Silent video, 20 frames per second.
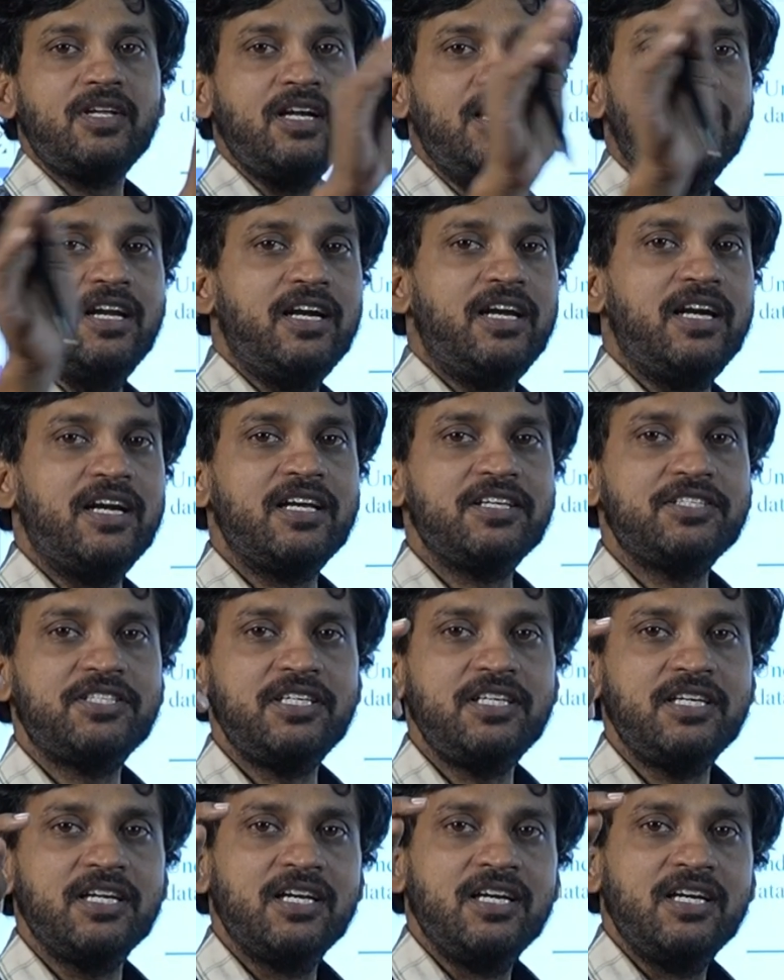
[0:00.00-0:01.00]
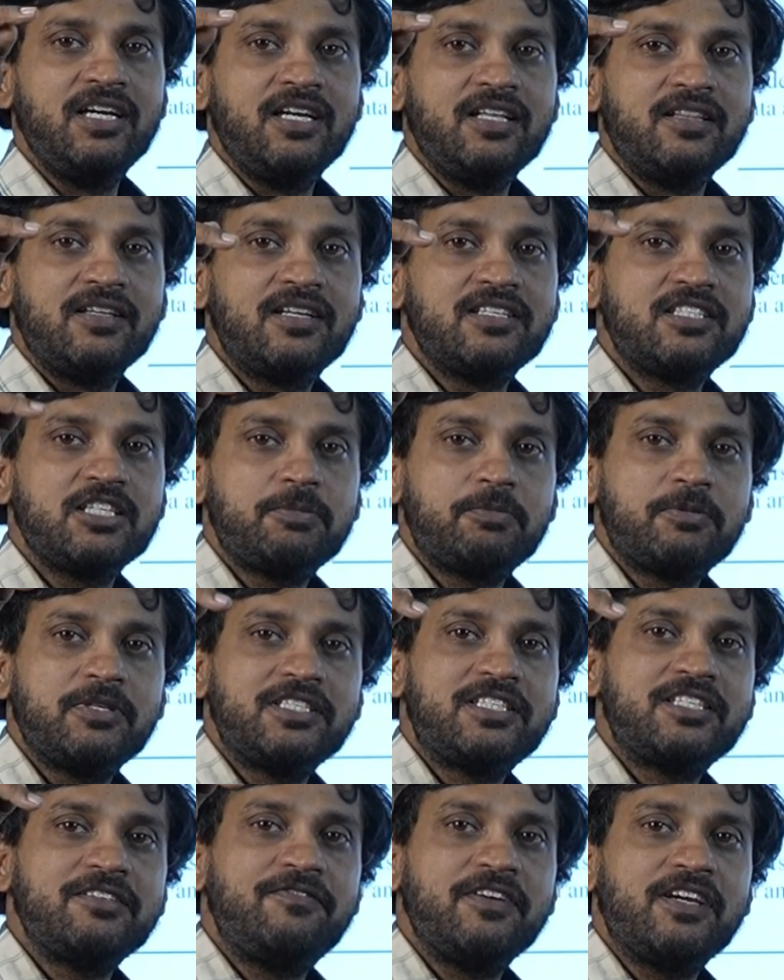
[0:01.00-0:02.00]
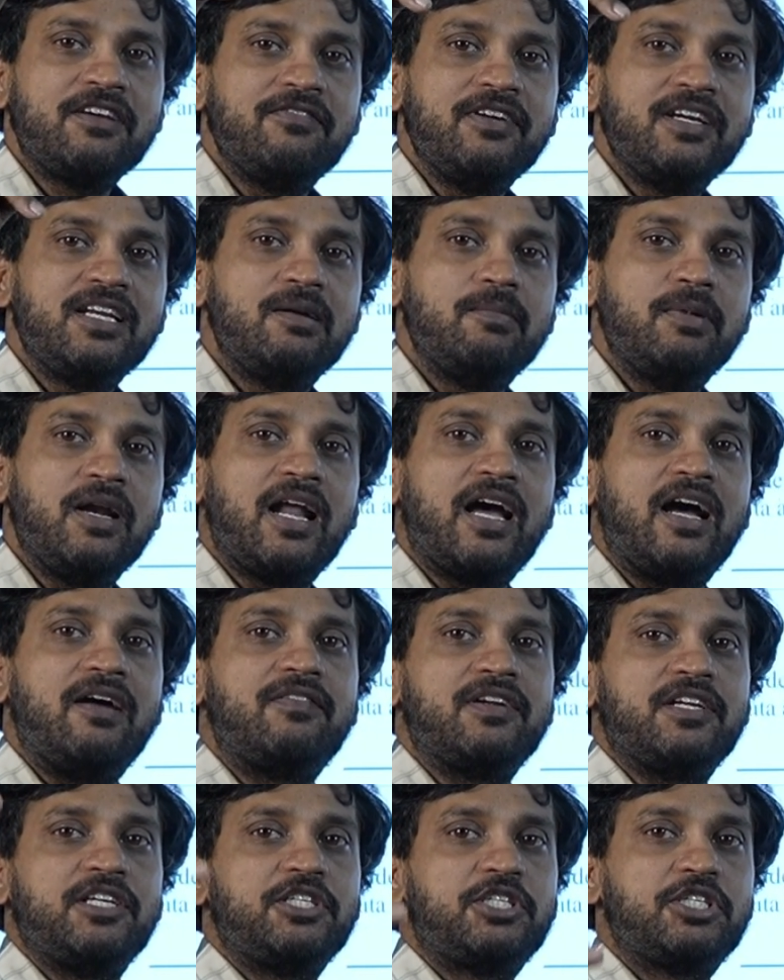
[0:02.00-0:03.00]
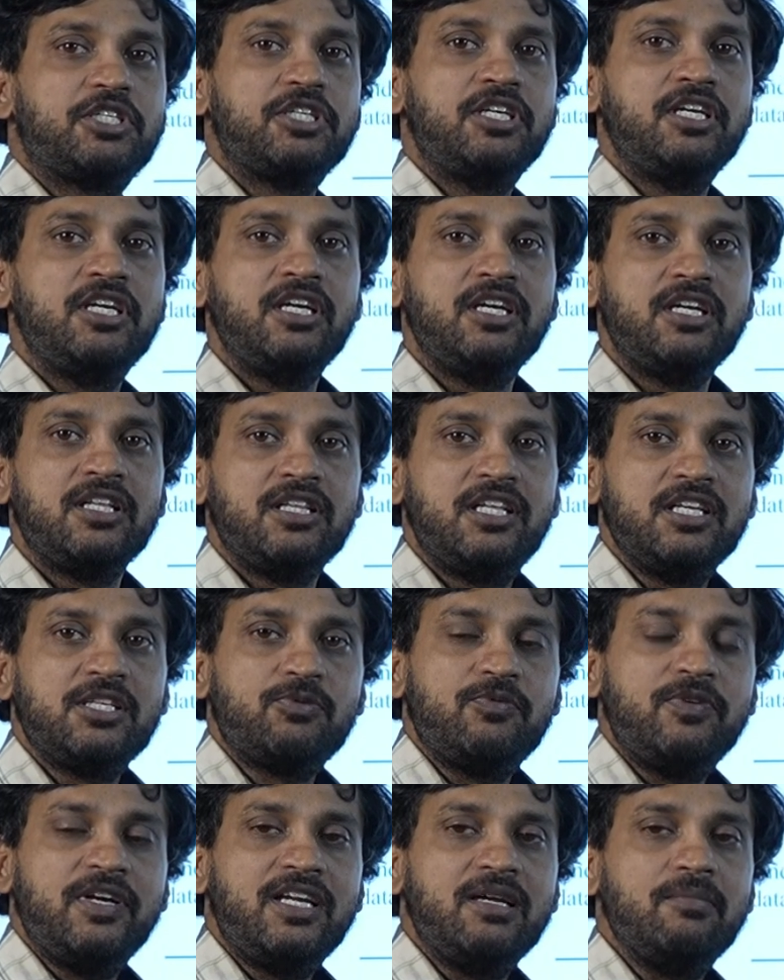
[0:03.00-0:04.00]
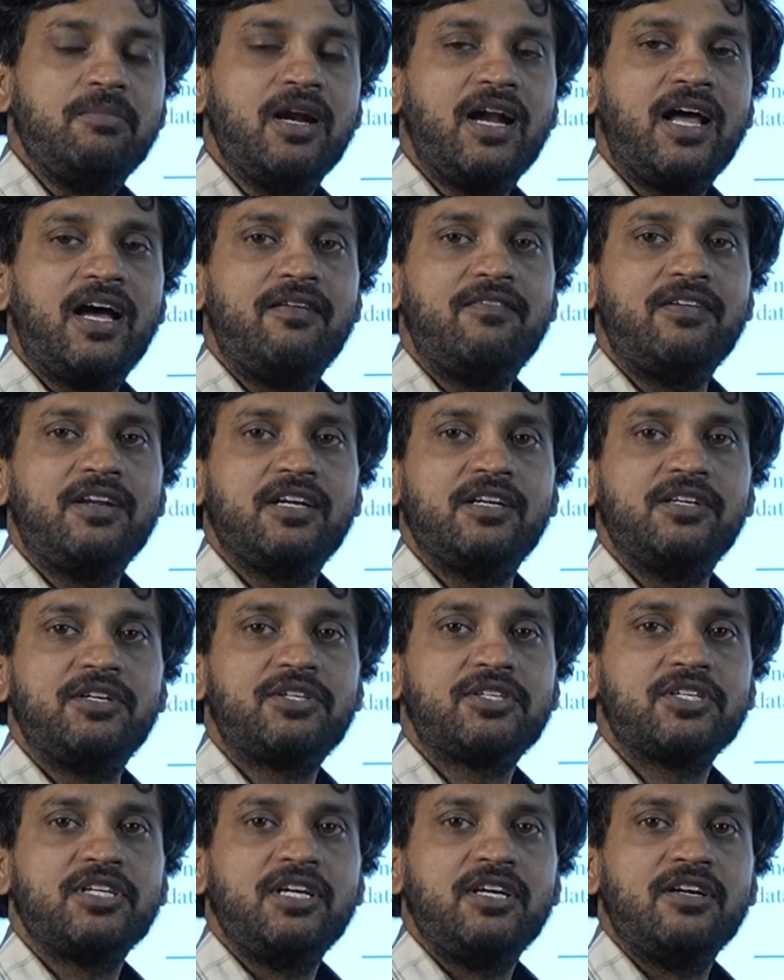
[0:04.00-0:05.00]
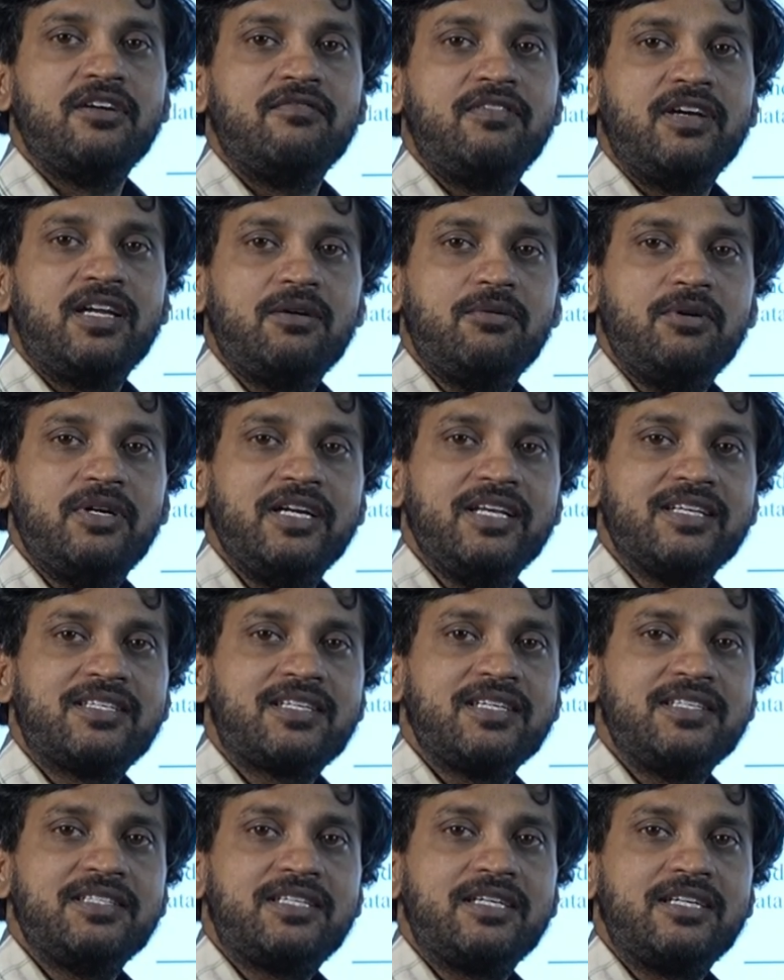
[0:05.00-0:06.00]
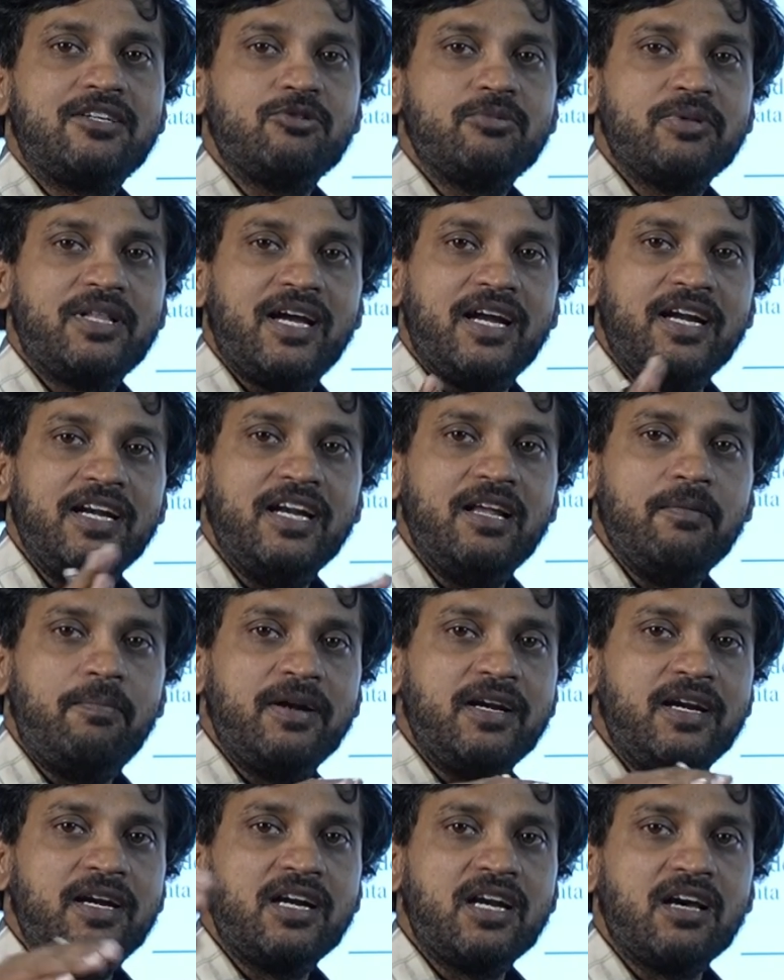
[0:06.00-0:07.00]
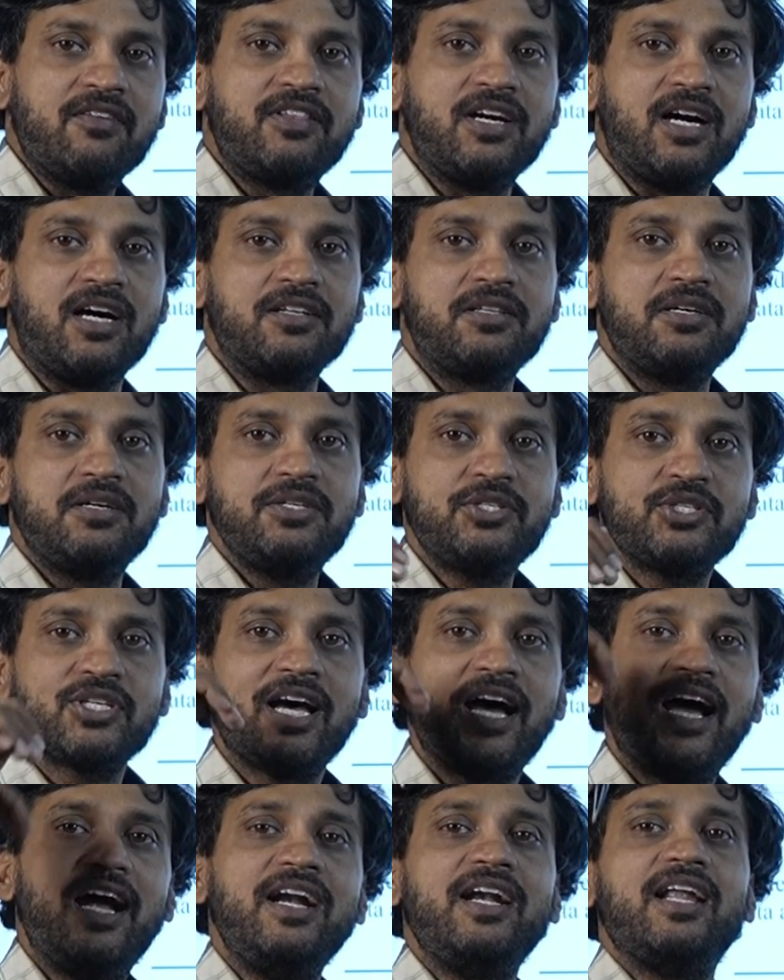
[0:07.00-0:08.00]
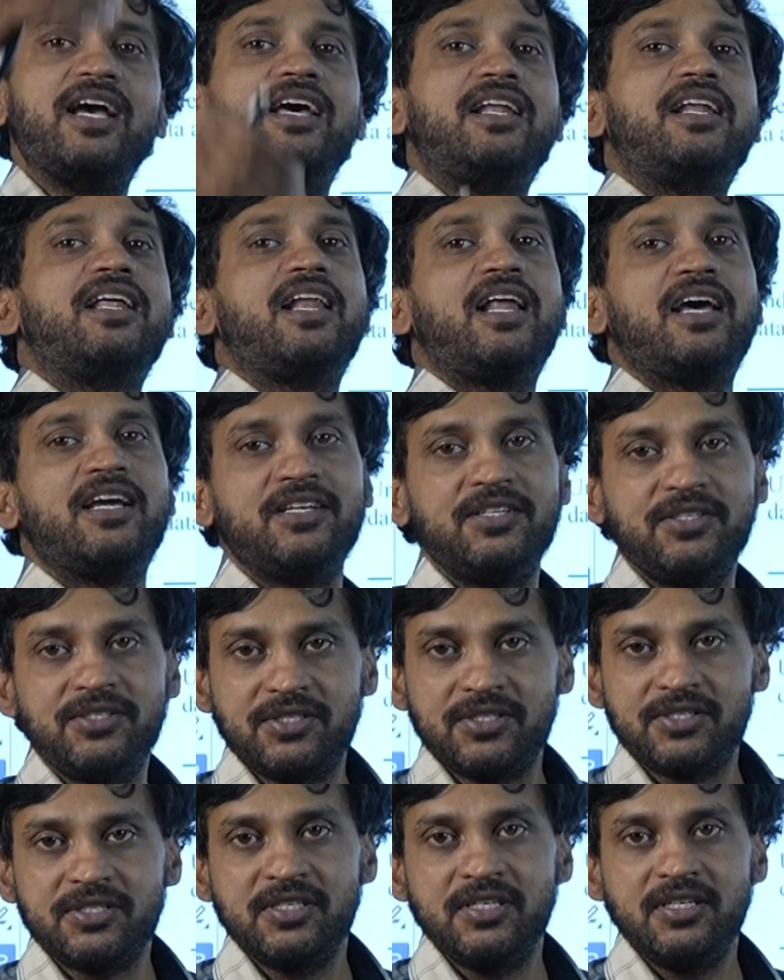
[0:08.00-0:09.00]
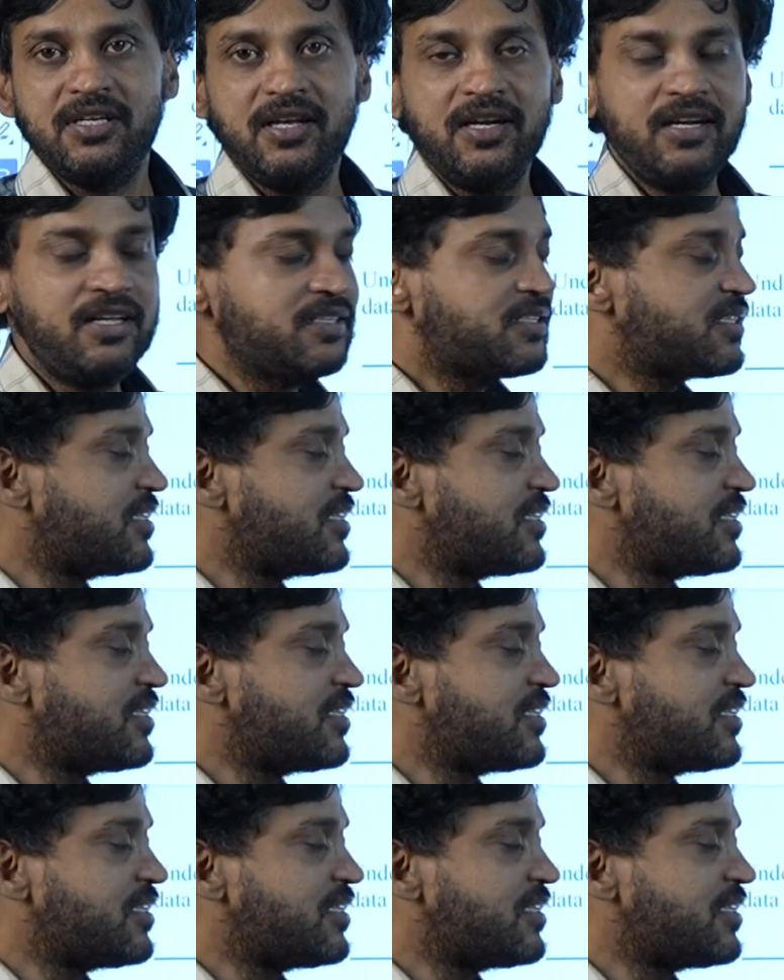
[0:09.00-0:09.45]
In a data set, there is a specific variable average. This variable average, whenever it is considered to be the independent of the others and analyzed, it is